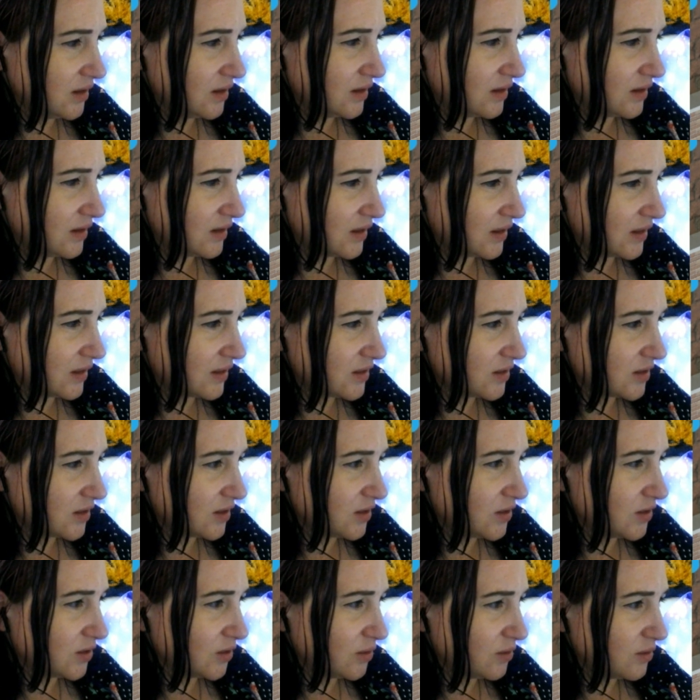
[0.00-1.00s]
that I
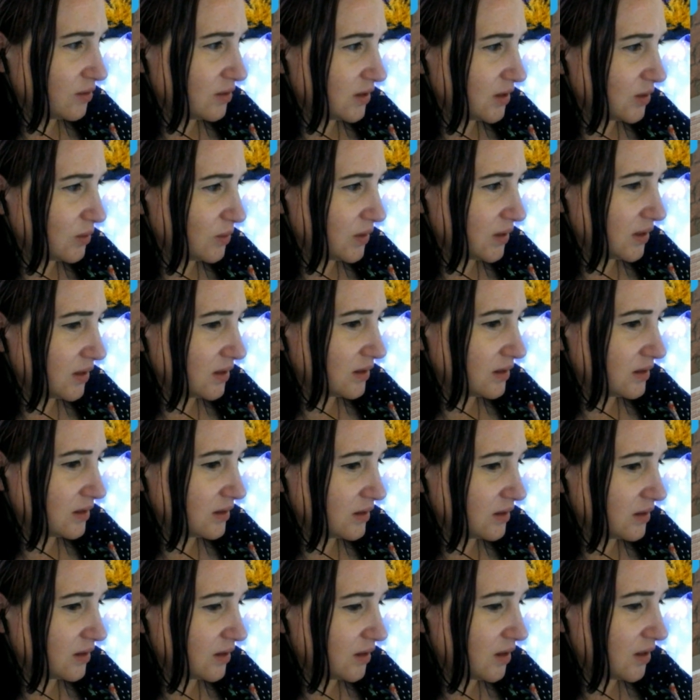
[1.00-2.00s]
don't think we can
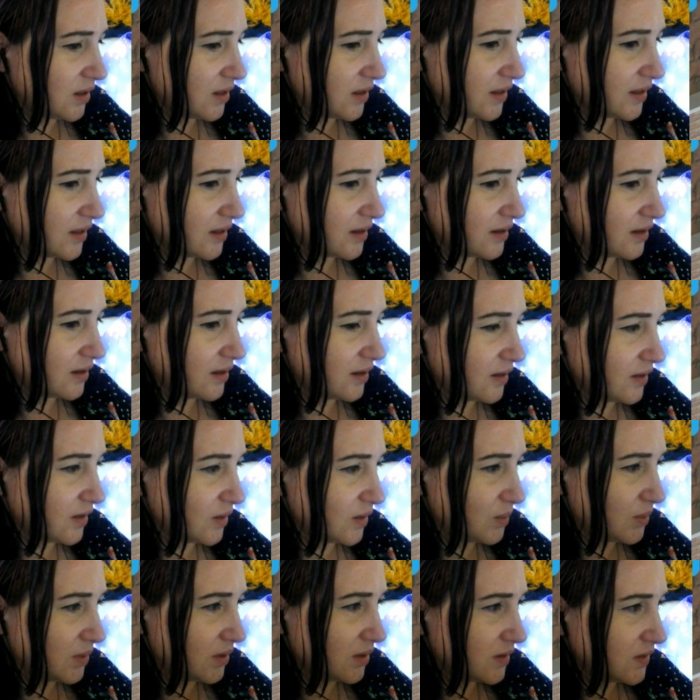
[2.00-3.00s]
hire another
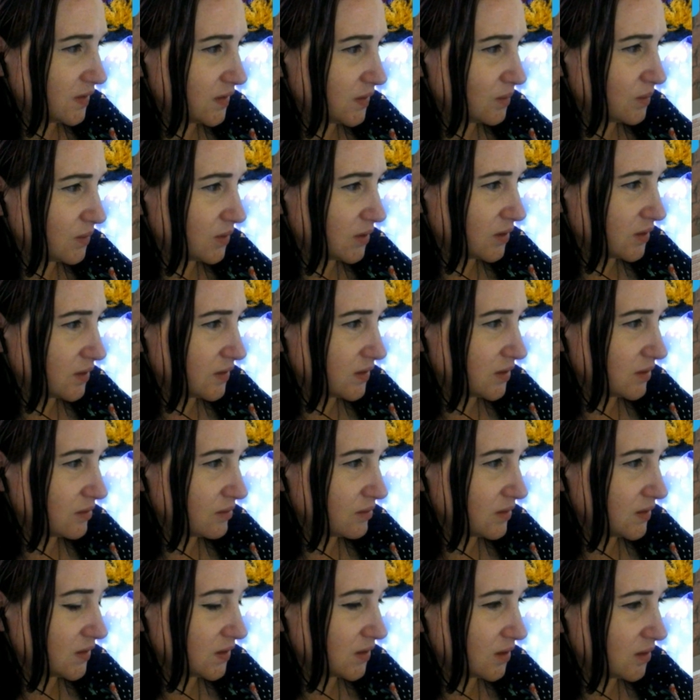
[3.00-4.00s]
person because there
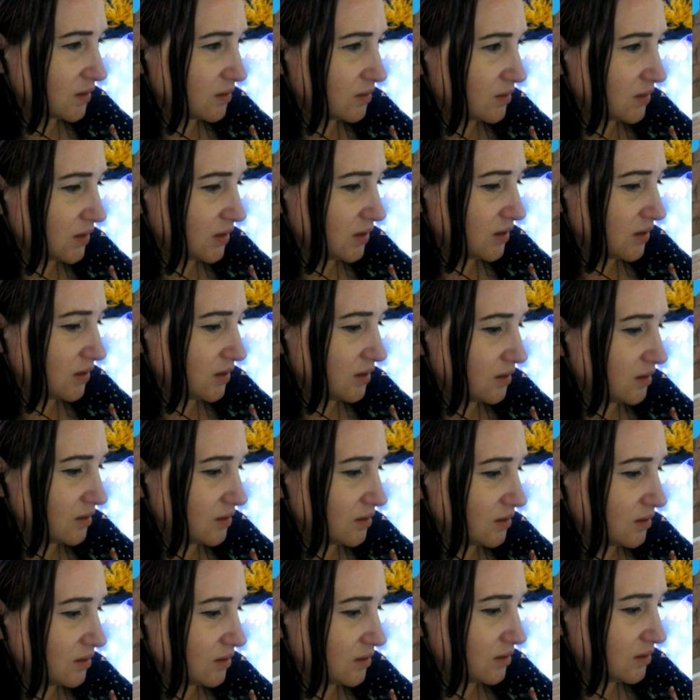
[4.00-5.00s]
is only
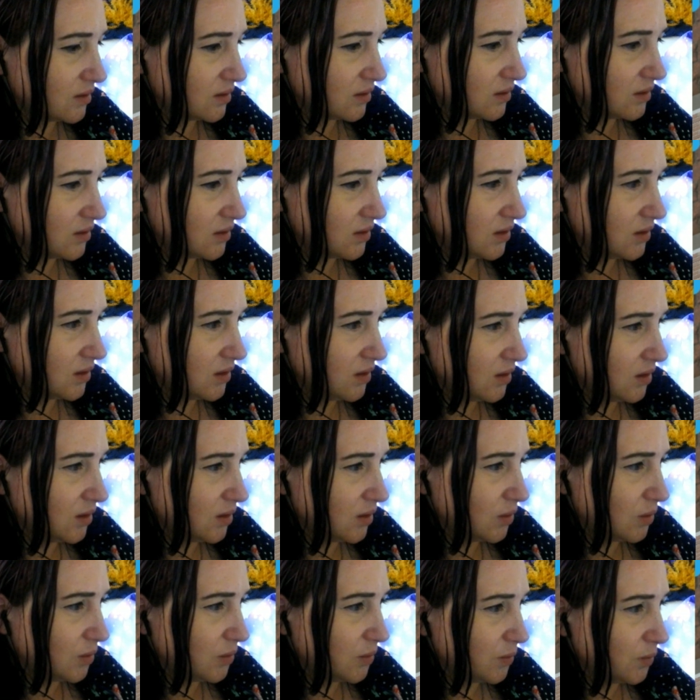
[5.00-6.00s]

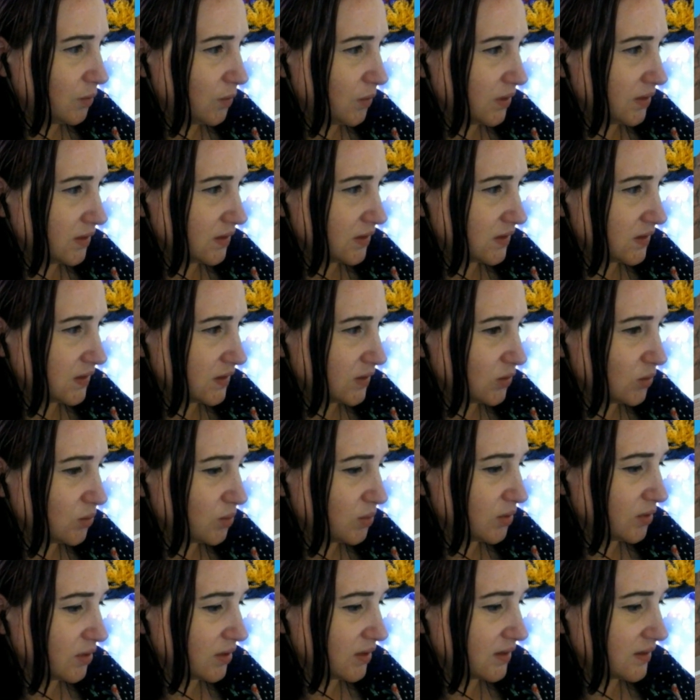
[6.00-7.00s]
1 till
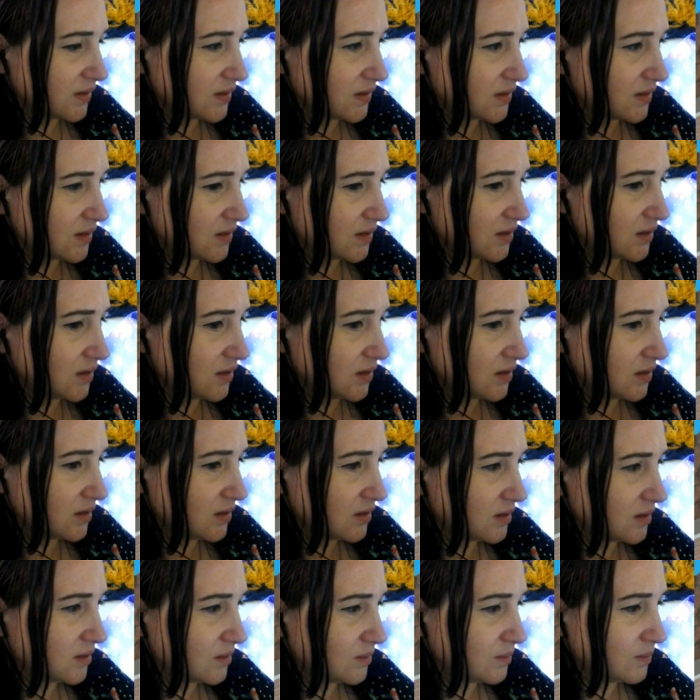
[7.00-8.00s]
point.
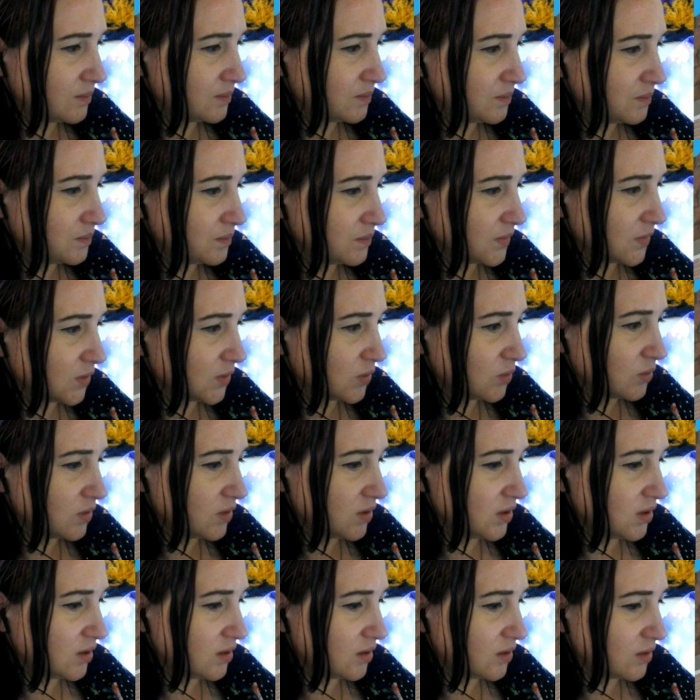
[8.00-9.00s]

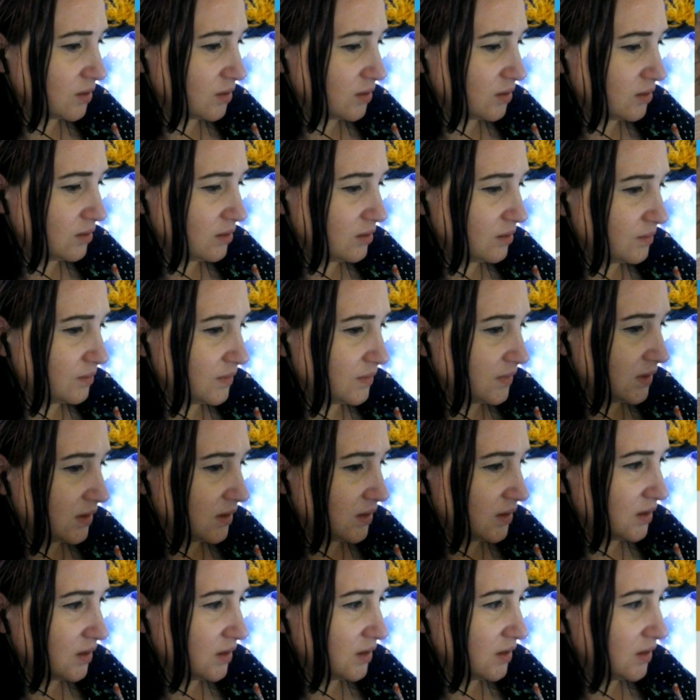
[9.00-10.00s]
Although,
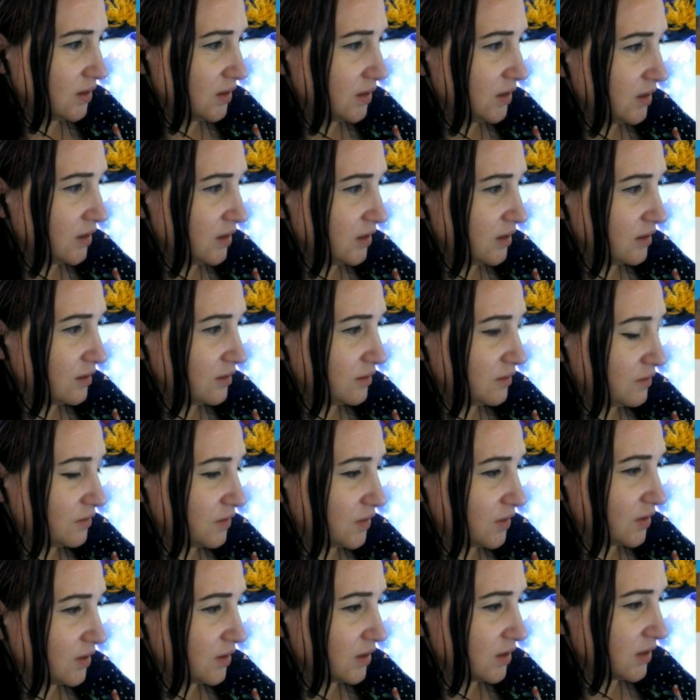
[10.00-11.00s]
if
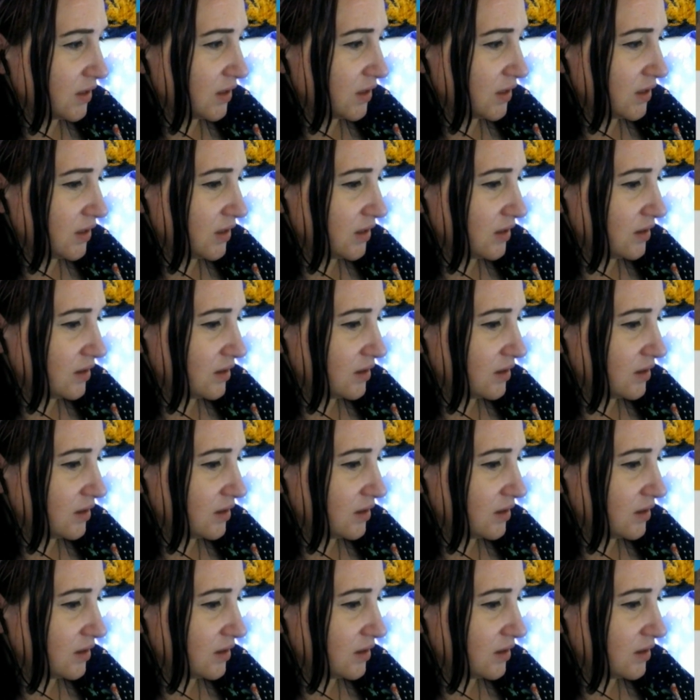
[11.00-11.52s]
I